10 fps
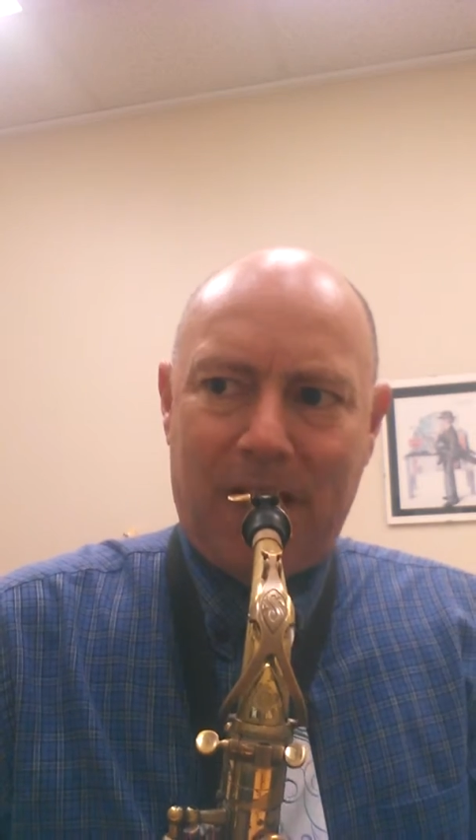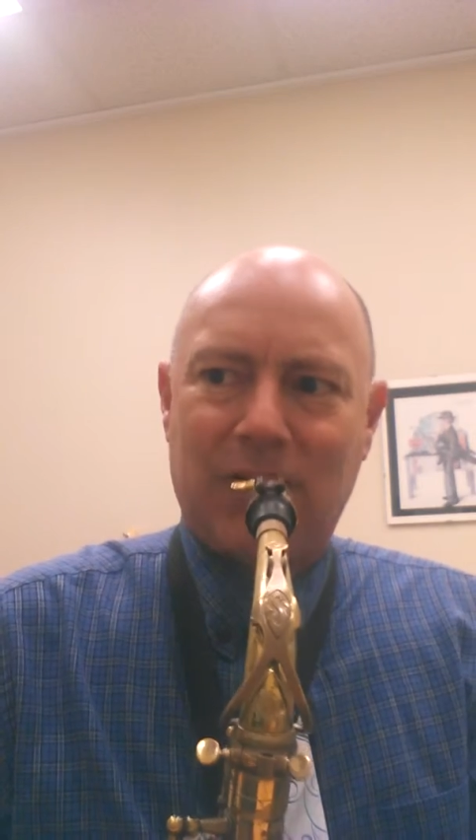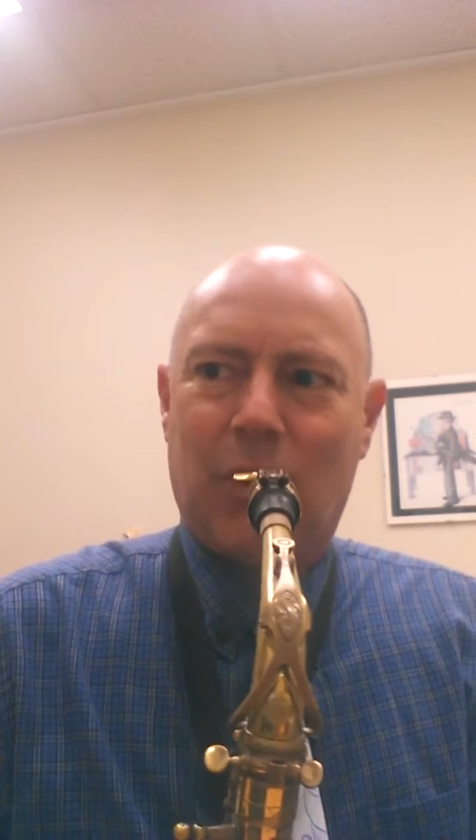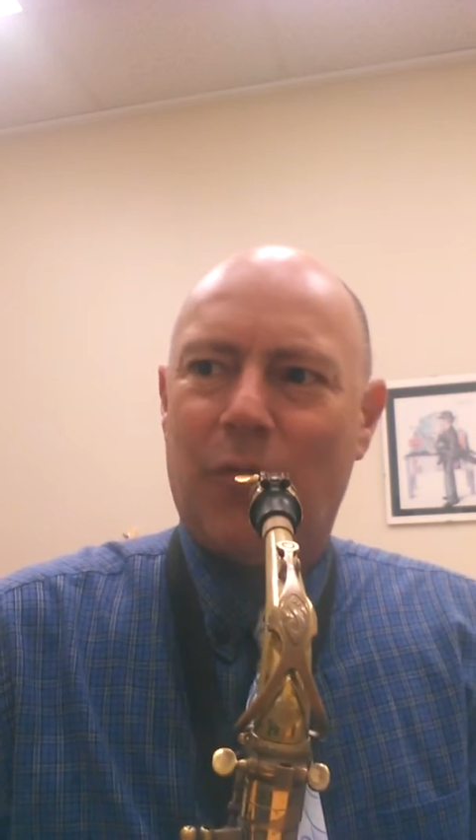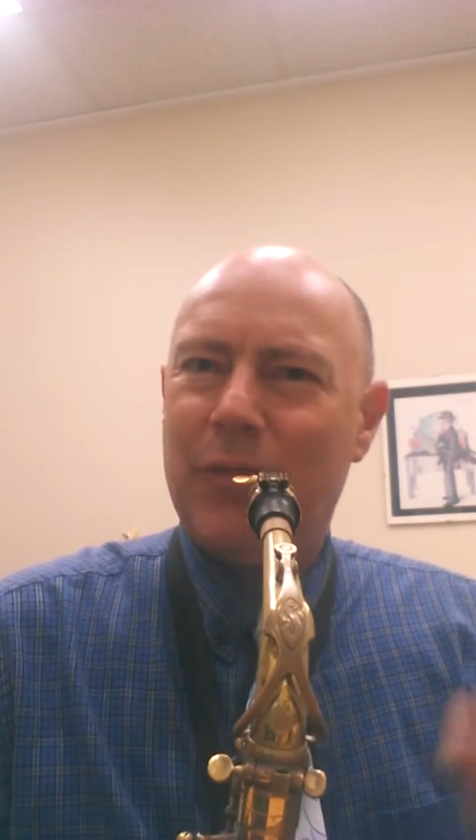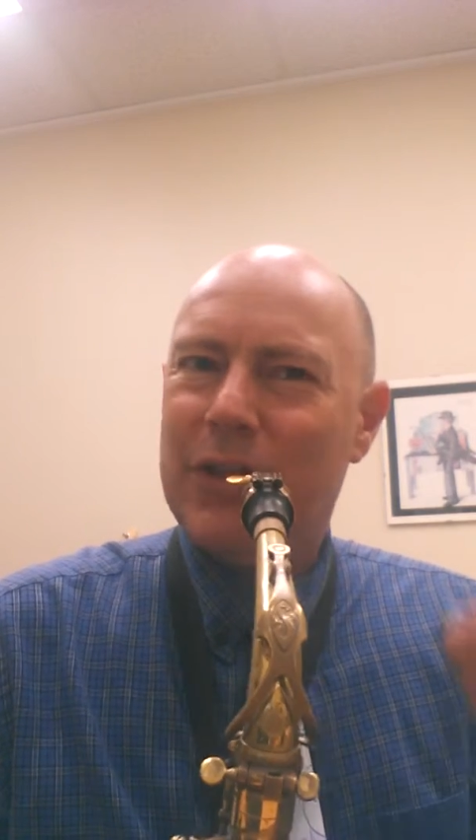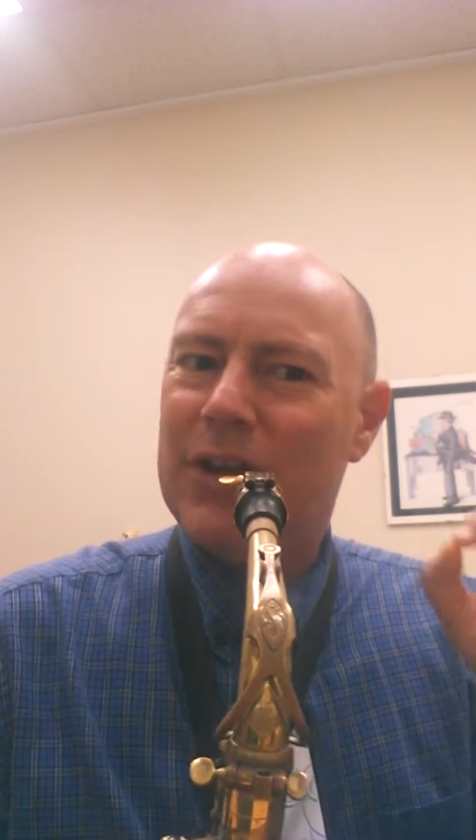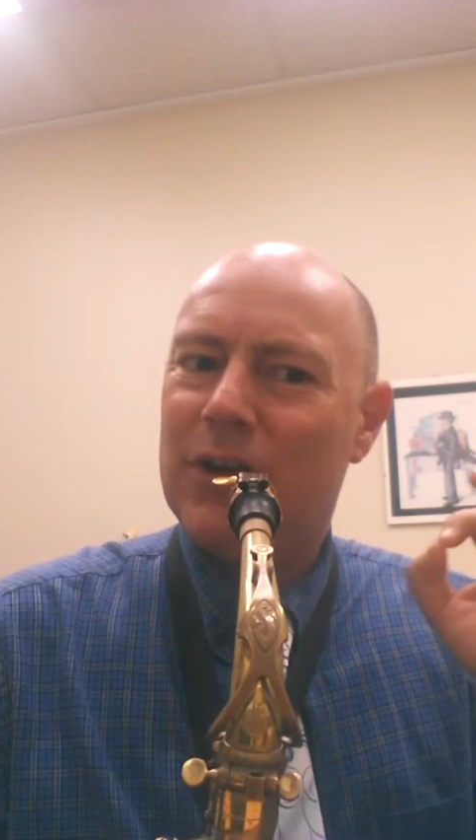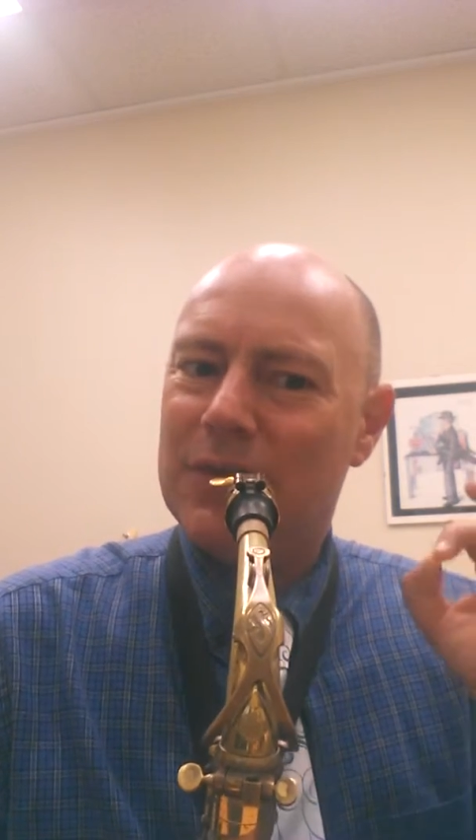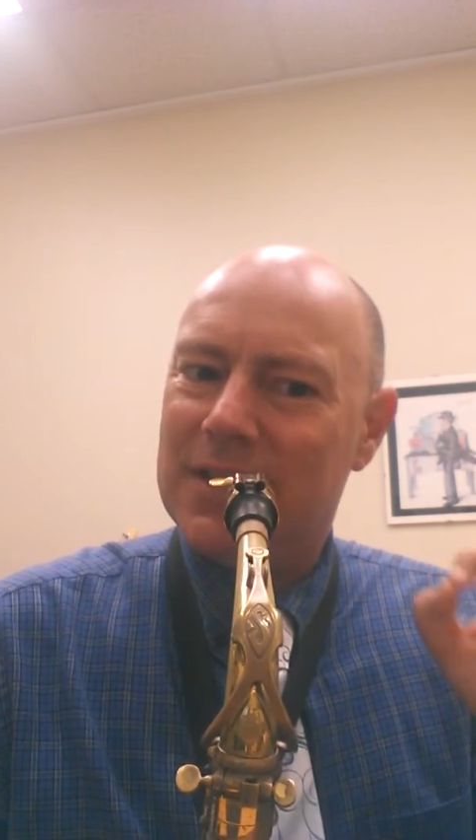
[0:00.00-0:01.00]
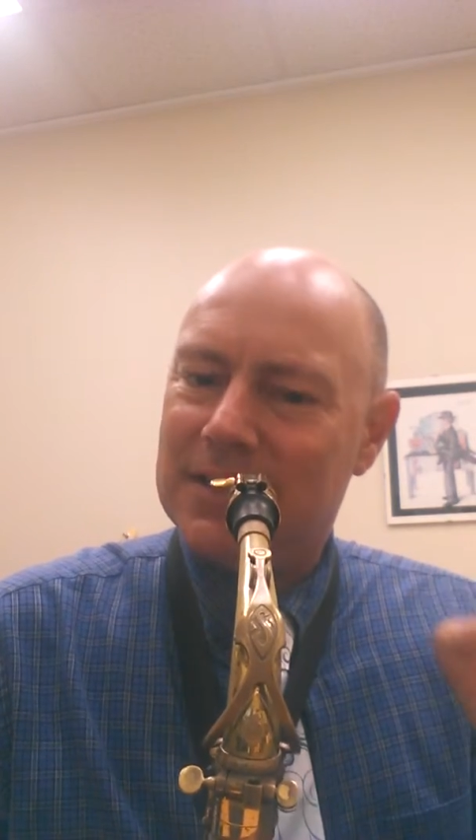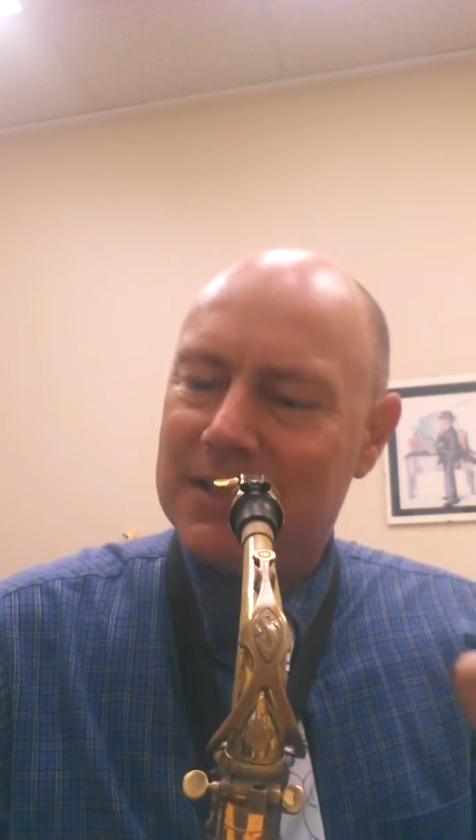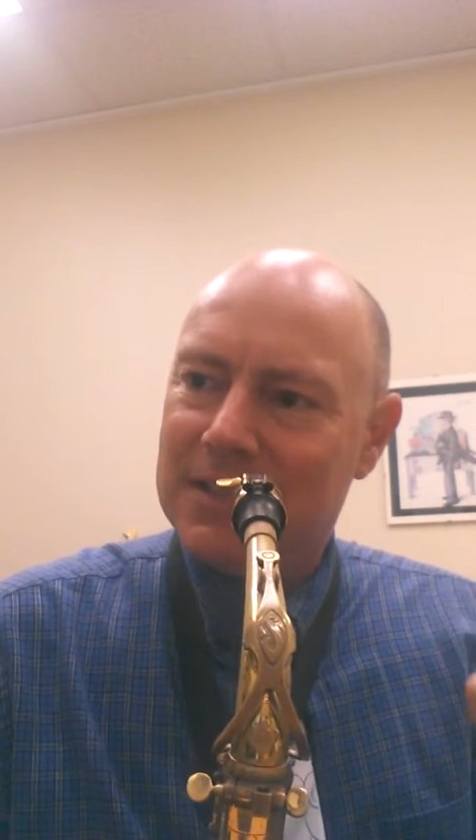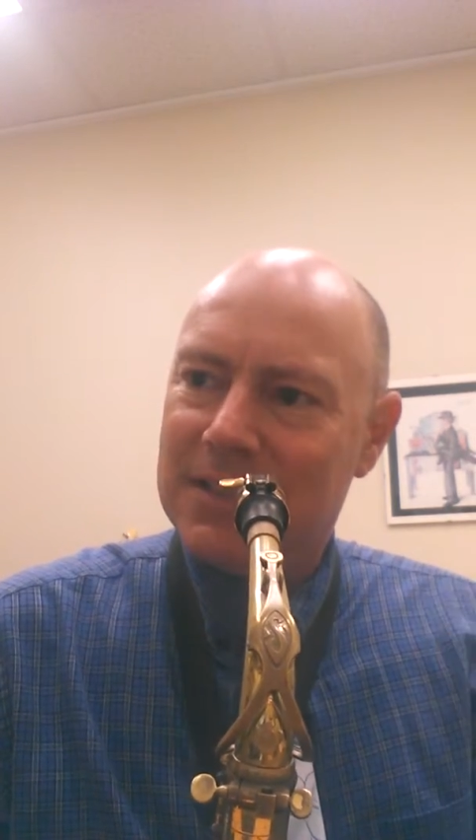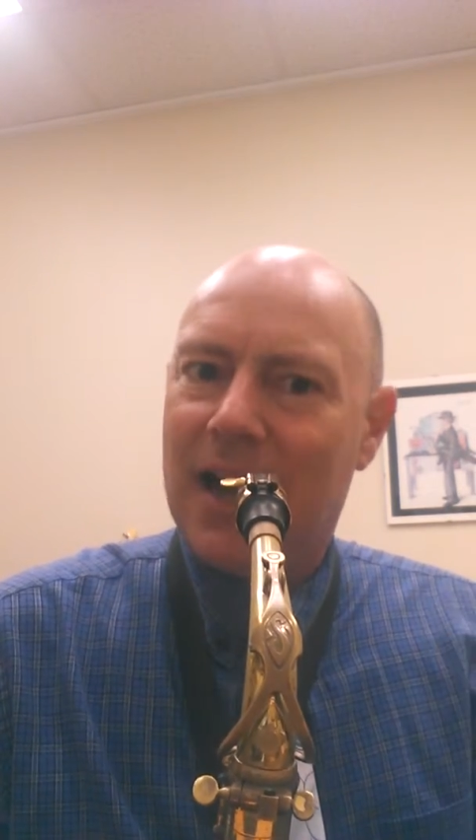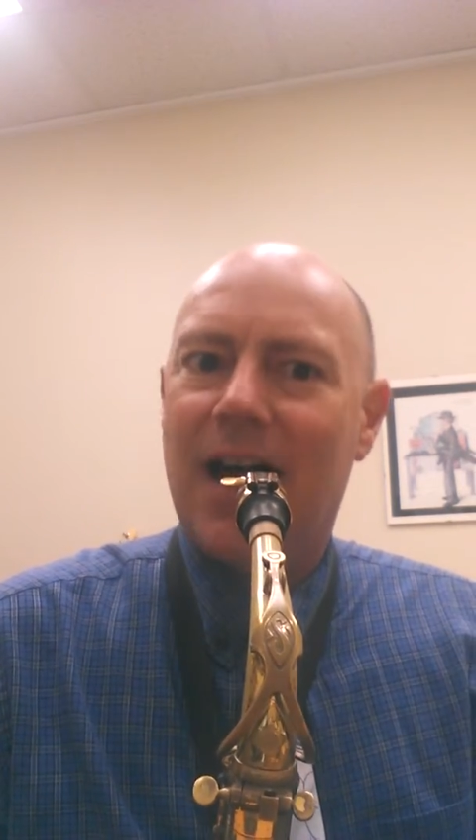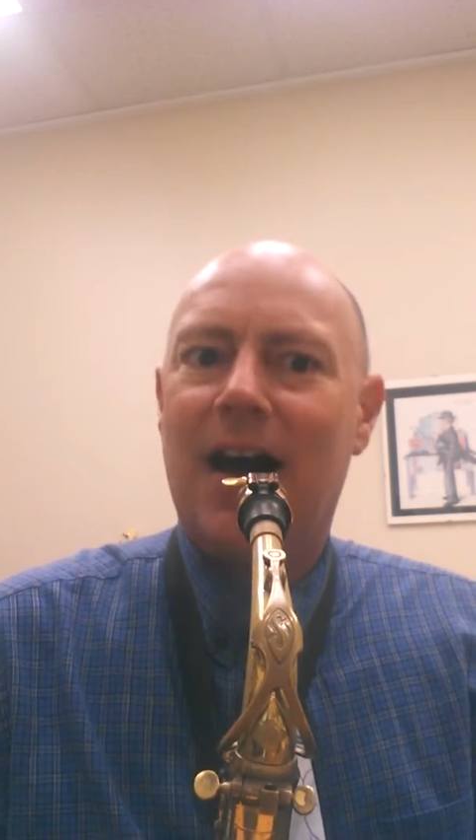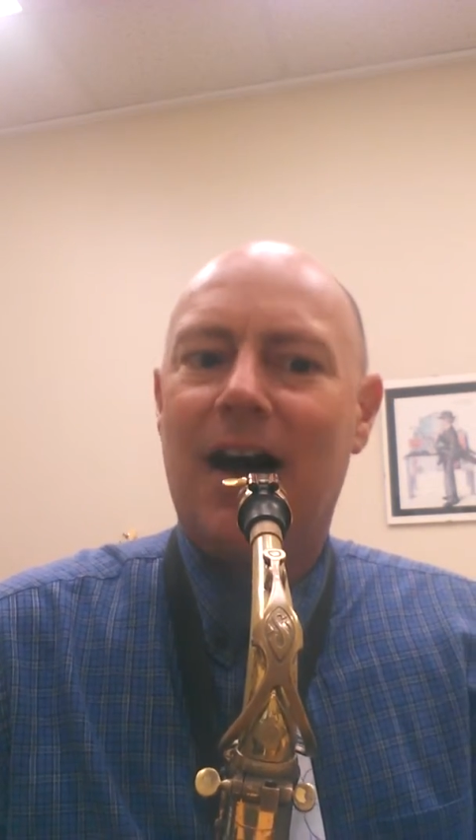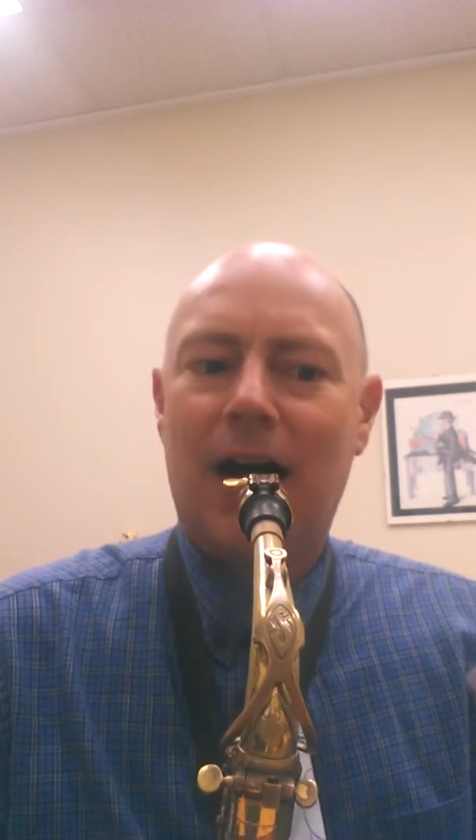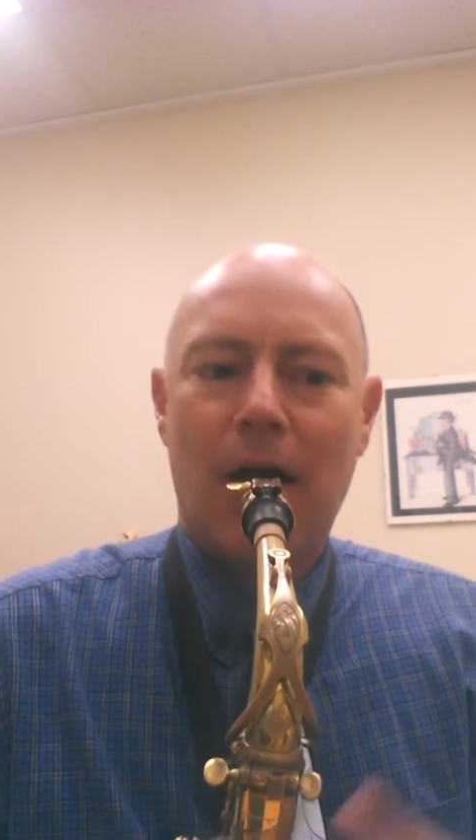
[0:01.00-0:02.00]
So hopefully you heard the
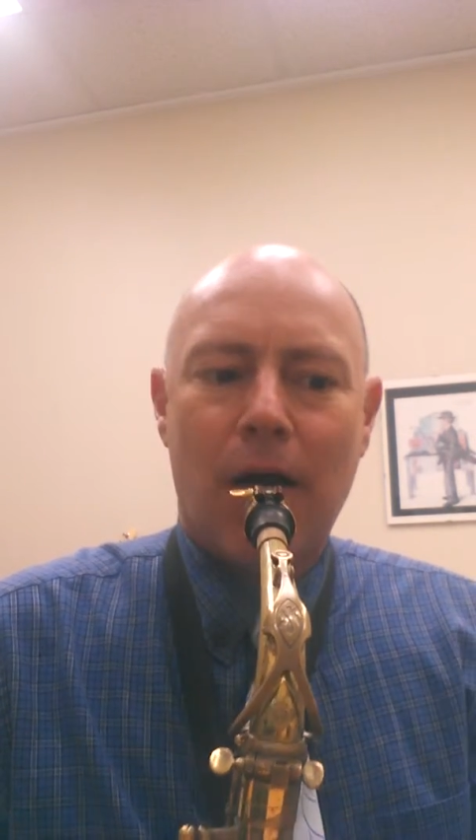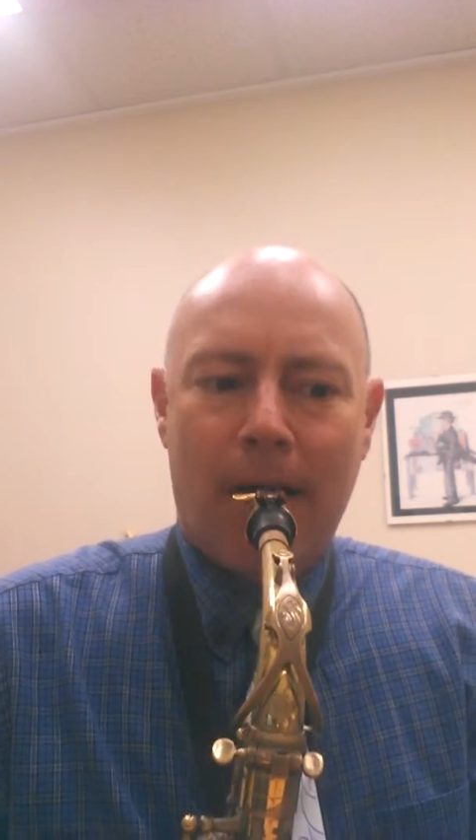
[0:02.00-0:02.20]
ta.